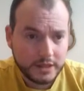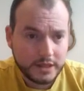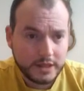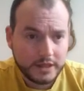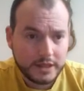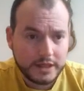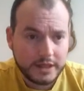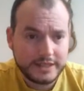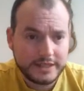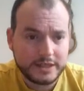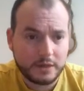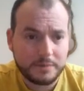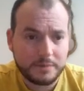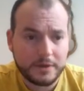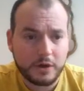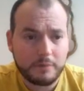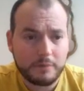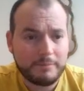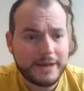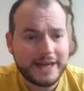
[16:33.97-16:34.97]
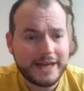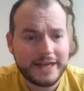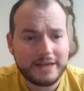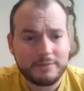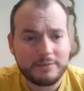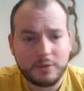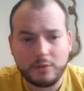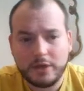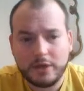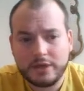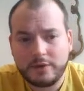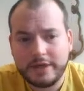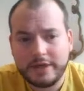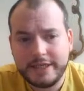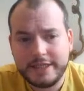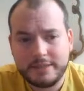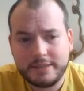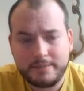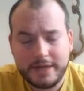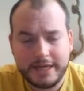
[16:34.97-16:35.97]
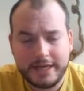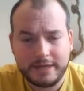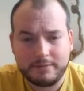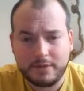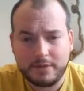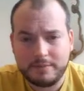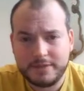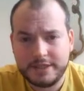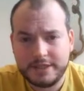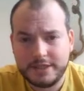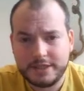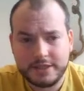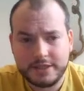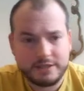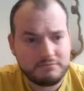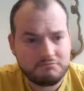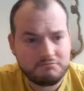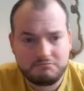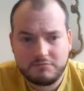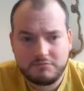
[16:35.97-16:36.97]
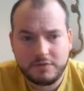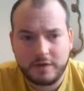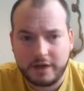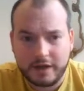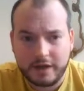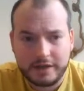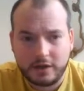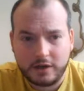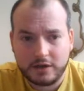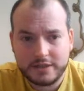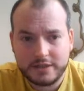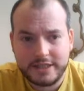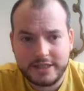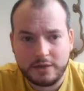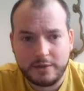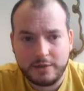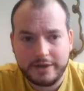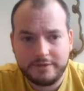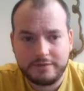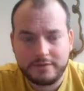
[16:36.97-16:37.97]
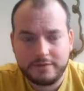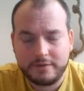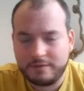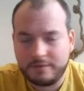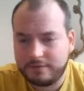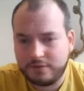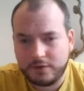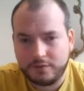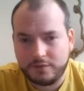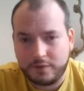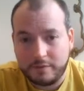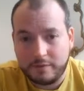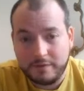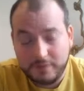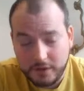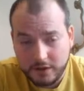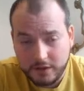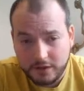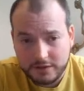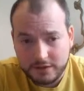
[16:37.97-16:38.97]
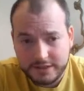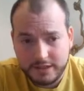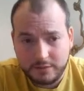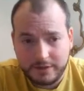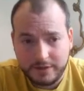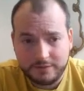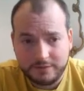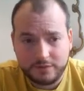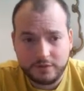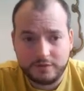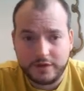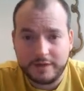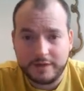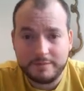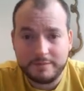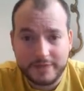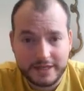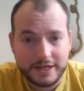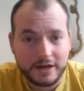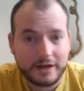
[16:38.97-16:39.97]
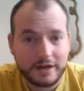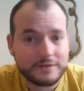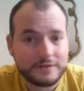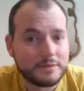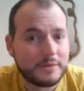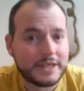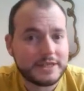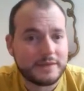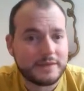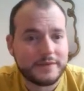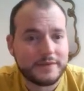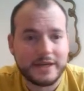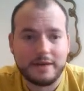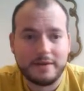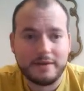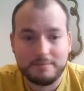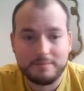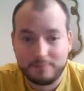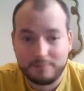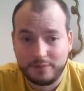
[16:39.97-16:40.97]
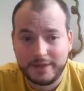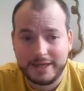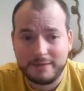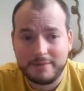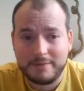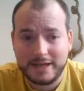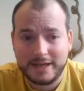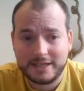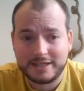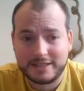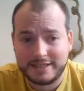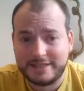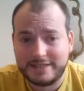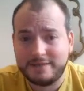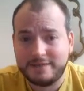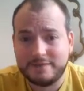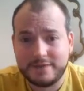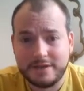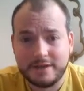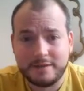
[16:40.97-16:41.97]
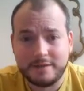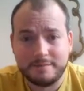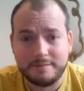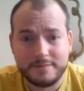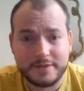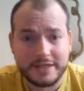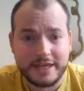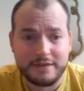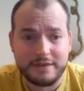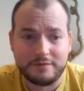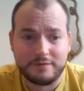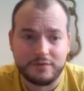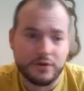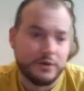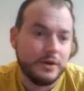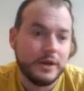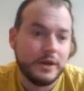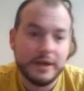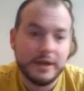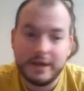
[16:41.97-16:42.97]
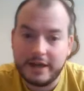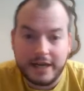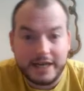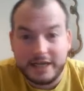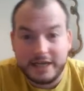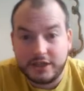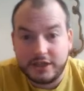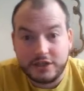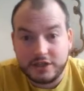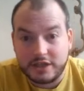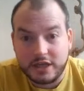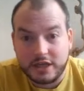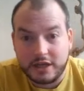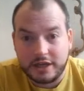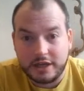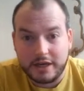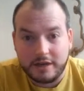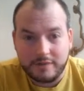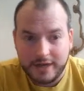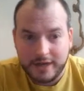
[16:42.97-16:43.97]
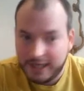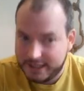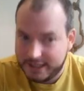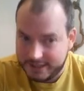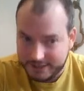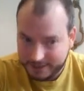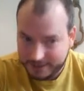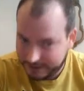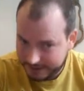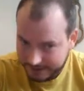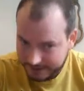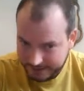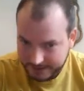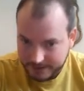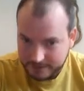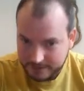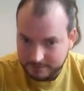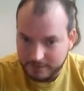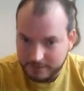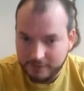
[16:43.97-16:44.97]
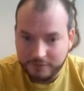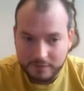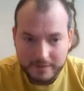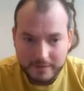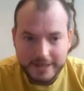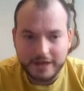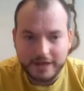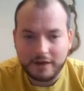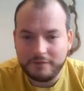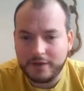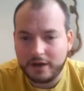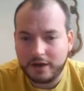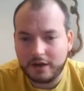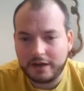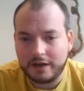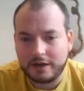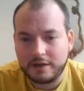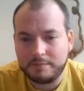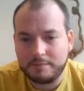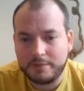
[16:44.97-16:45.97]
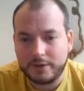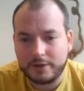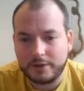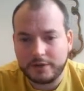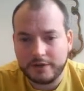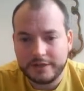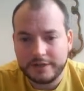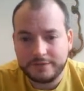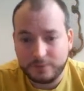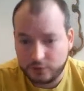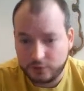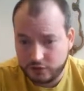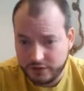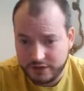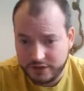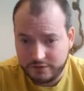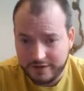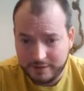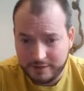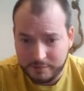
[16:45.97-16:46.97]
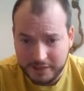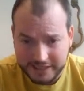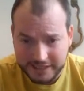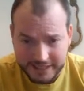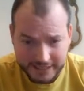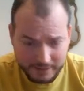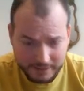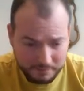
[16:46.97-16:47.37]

He's hoping I'll panic. But why do I need to panic? My position... Oh, I can't see a way through for him. If you can't see a way through for him, then he'll have to play something pretty imaginative to get through. And then you just learn another lesson. But for me, I felt like I'd built a nice fortress around my king.